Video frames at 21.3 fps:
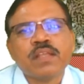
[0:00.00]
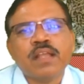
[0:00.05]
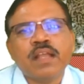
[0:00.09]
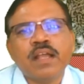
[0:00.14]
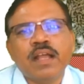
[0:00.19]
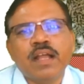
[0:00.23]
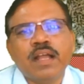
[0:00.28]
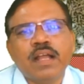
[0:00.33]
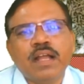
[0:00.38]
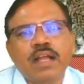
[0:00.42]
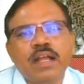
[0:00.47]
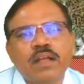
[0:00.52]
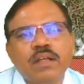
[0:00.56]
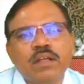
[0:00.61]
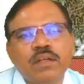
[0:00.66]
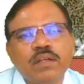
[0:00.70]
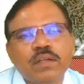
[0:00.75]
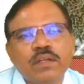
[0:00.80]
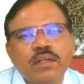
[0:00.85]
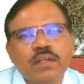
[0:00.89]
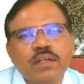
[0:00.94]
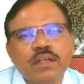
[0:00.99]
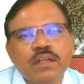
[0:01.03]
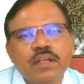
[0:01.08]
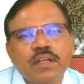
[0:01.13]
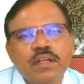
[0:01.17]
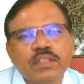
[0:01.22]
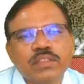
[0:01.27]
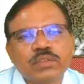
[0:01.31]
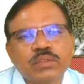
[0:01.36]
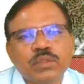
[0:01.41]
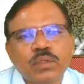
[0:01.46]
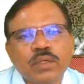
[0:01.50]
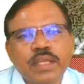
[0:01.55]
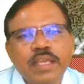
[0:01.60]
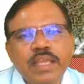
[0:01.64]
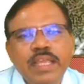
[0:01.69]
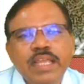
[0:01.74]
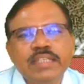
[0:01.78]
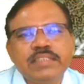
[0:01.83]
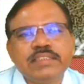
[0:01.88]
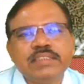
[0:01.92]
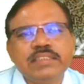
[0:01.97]
So
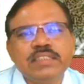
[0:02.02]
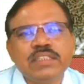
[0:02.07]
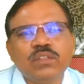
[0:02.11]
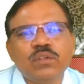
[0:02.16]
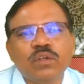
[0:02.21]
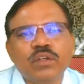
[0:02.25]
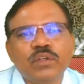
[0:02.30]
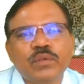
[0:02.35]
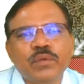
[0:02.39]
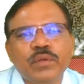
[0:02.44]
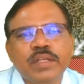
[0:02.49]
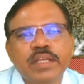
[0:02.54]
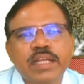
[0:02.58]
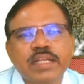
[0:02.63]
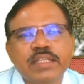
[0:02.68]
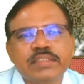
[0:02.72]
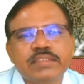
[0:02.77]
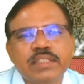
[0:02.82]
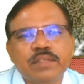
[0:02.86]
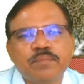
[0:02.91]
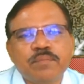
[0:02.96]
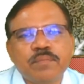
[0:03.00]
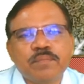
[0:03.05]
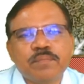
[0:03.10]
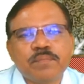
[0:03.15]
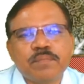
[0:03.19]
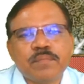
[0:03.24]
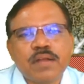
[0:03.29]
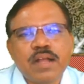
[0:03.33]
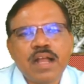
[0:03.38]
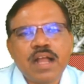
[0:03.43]
x is equal to, we'll get some